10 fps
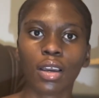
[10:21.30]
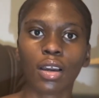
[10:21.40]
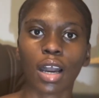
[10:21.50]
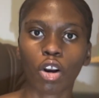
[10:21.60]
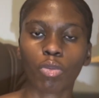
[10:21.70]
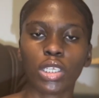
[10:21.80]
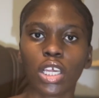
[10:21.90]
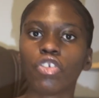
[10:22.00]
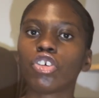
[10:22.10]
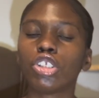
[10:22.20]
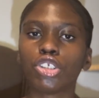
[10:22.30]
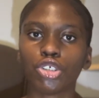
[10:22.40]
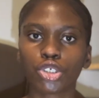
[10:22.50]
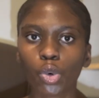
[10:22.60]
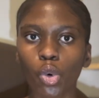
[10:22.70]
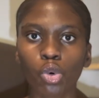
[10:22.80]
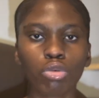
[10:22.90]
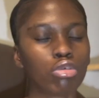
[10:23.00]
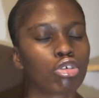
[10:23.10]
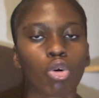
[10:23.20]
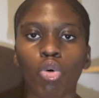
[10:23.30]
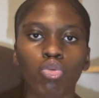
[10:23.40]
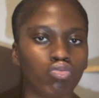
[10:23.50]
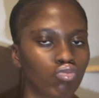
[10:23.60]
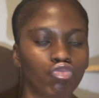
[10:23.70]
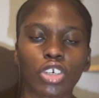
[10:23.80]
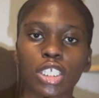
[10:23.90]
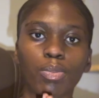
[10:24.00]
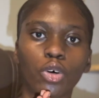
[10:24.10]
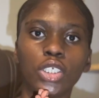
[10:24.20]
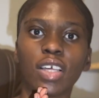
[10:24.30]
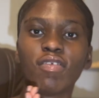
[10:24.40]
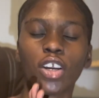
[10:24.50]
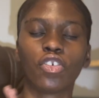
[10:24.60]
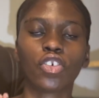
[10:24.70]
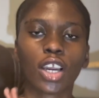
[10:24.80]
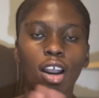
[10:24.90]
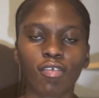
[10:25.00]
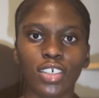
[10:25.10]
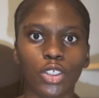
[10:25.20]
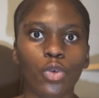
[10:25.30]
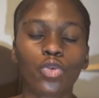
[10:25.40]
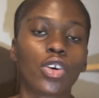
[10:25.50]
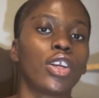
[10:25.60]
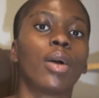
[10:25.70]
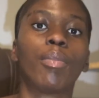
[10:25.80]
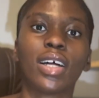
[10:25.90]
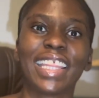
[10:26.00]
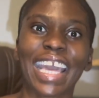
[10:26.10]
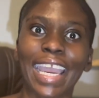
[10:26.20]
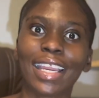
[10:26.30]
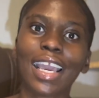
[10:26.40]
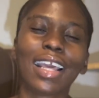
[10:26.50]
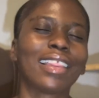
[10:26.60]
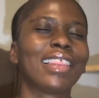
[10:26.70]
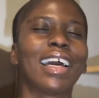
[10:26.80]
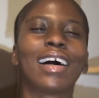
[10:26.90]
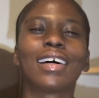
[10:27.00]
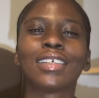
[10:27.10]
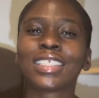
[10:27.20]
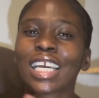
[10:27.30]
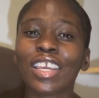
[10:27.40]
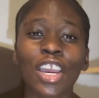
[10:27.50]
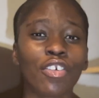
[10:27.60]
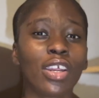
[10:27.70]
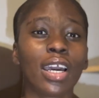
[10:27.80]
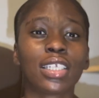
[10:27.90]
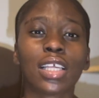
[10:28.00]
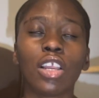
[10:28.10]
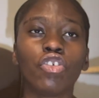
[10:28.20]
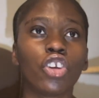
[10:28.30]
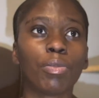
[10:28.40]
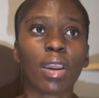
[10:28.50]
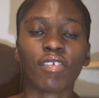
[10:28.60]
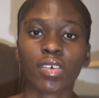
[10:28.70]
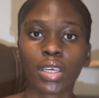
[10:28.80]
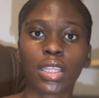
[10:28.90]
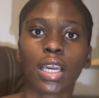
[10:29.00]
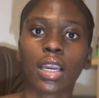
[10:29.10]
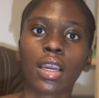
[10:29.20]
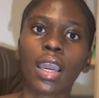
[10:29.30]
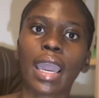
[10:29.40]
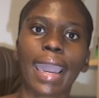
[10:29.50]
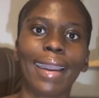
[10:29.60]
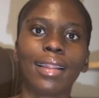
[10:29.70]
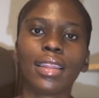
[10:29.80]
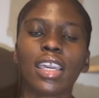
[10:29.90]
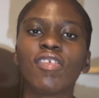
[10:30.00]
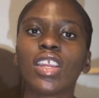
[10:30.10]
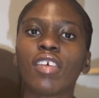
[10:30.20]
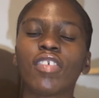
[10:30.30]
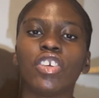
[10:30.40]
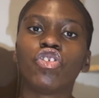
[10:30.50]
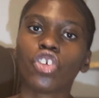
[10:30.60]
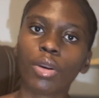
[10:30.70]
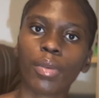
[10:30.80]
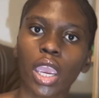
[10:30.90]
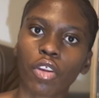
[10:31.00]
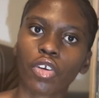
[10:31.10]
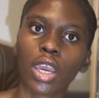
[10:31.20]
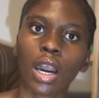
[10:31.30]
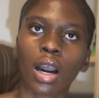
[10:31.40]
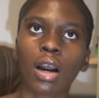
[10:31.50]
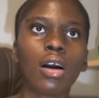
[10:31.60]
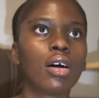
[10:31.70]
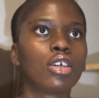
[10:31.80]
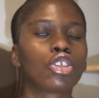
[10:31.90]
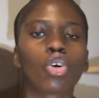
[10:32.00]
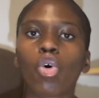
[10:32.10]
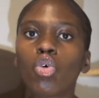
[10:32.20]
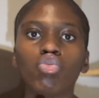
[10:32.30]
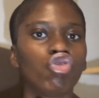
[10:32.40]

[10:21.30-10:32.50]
accommodation to school. So transport, they've got you covered. Don't worry about that. There are study areas. They're literally my favorite thing, and they even have a gym area. So